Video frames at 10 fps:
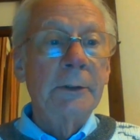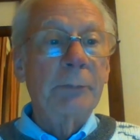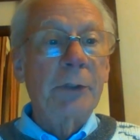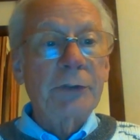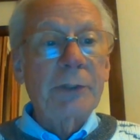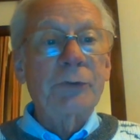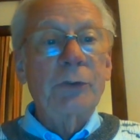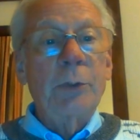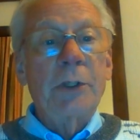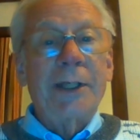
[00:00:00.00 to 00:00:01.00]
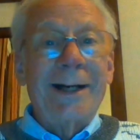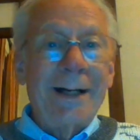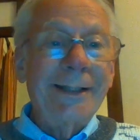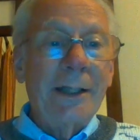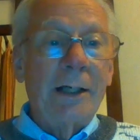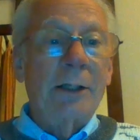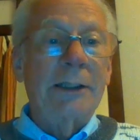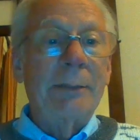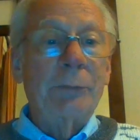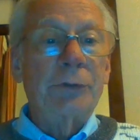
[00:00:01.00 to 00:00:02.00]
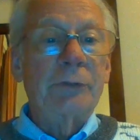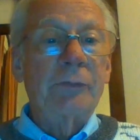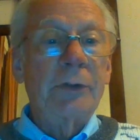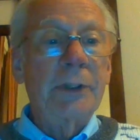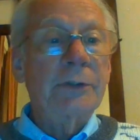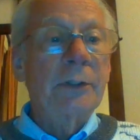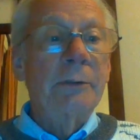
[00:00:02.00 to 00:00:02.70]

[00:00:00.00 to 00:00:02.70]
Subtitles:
Because I'm still working, I can't claim loss of earnings,